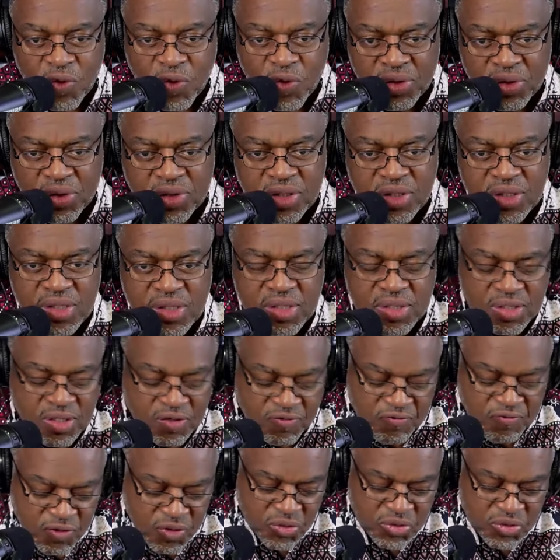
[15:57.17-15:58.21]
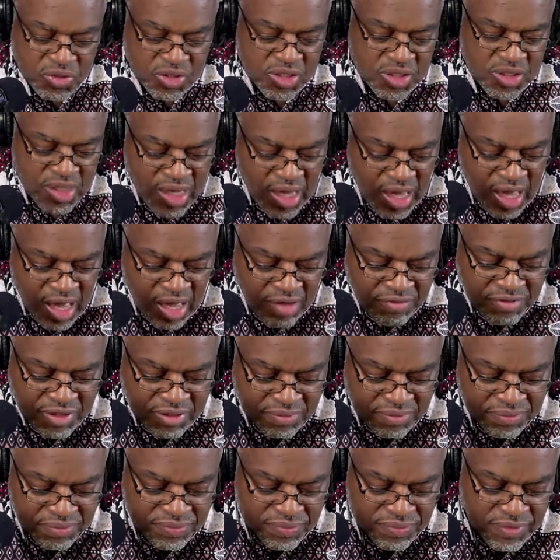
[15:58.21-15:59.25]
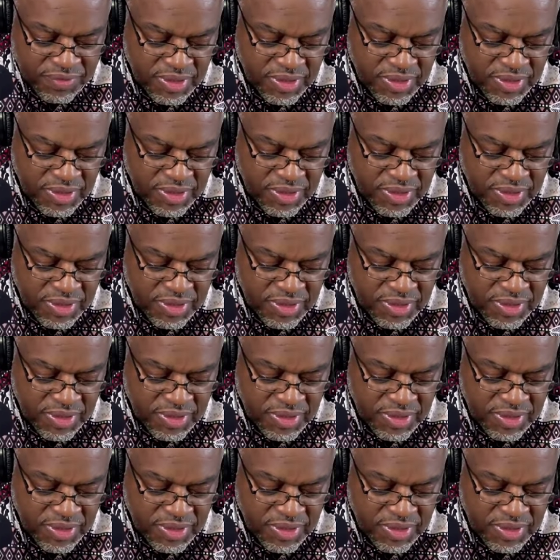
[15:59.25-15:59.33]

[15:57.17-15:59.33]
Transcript: forth the fruits of it.